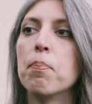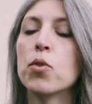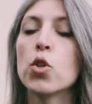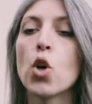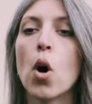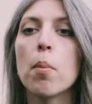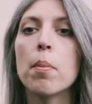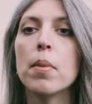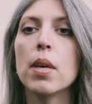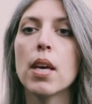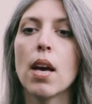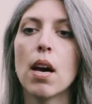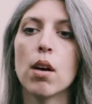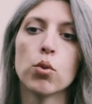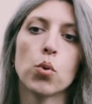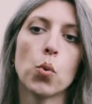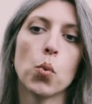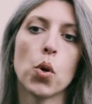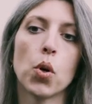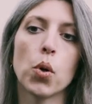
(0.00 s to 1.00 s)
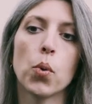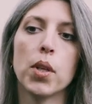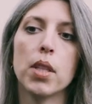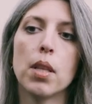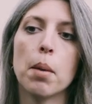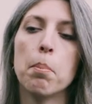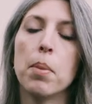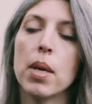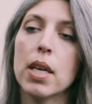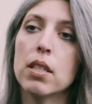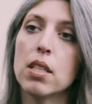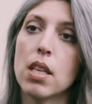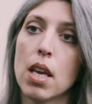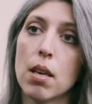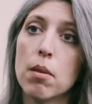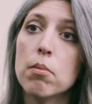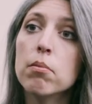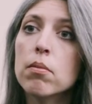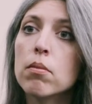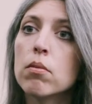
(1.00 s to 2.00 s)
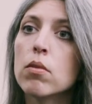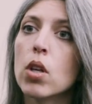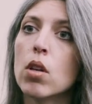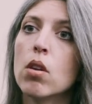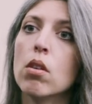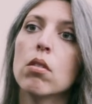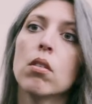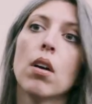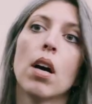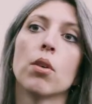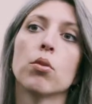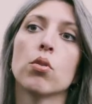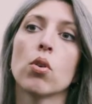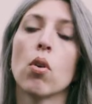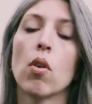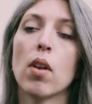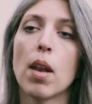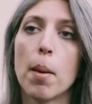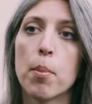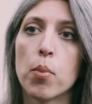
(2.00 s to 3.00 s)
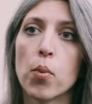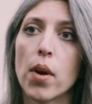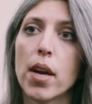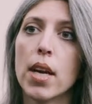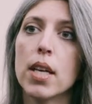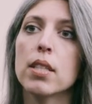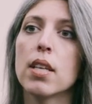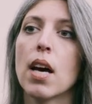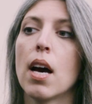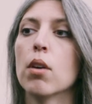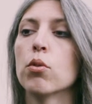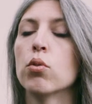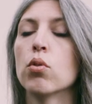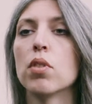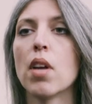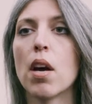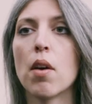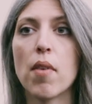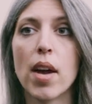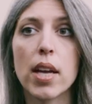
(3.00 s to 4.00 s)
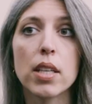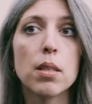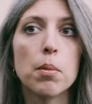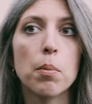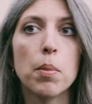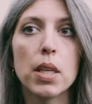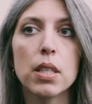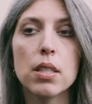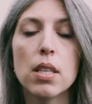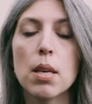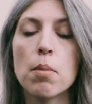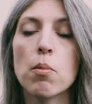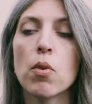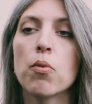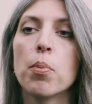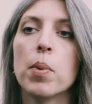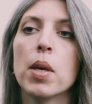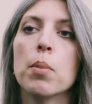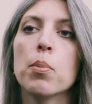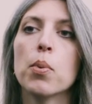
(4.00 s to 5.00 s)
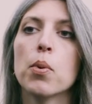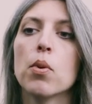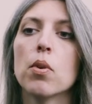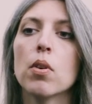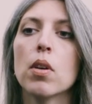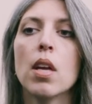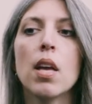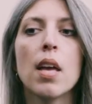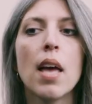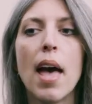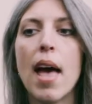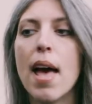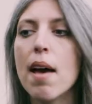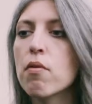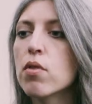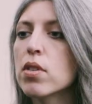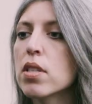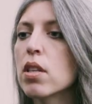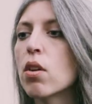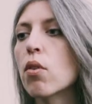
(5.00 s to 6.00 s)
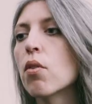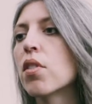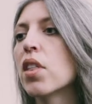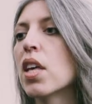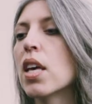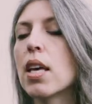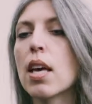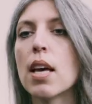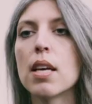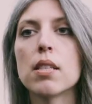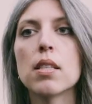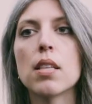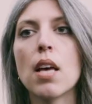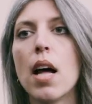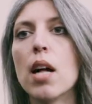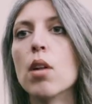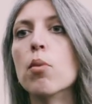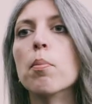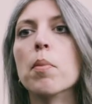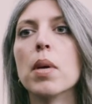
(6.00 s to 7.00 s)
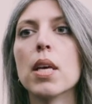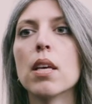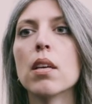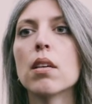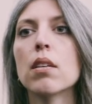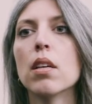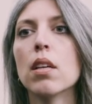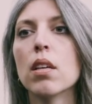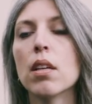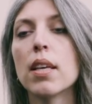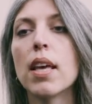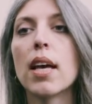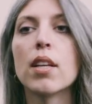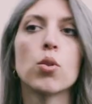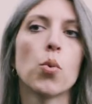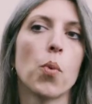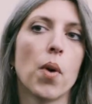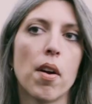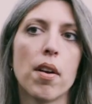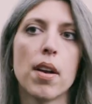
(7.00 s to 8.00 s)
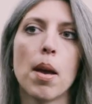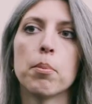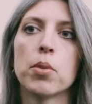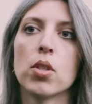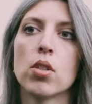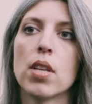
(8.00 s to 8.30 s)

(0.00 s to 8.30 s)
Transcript: Taught me how to work with a big team, you know, how to collaborate, how to direct a big team of people. Every single thing has helped me get to where I am